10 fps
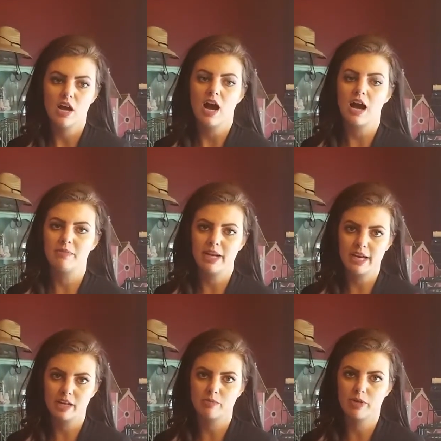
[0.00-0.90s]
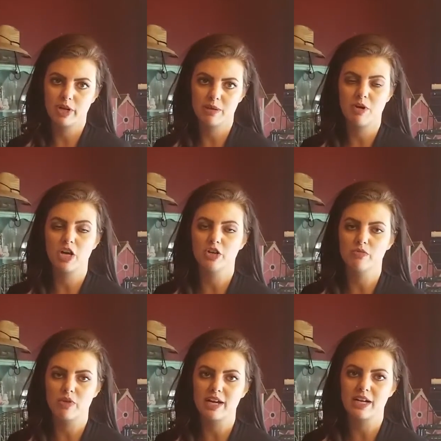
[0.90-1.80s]
I bet I could put him on you
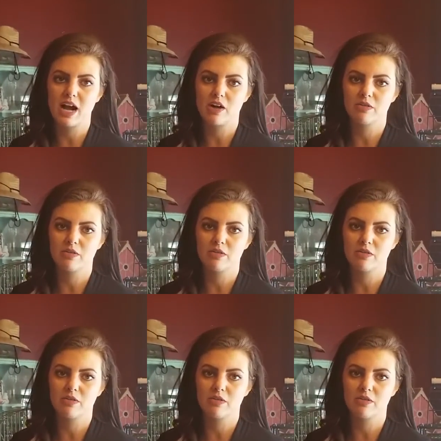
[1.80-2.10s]
right now.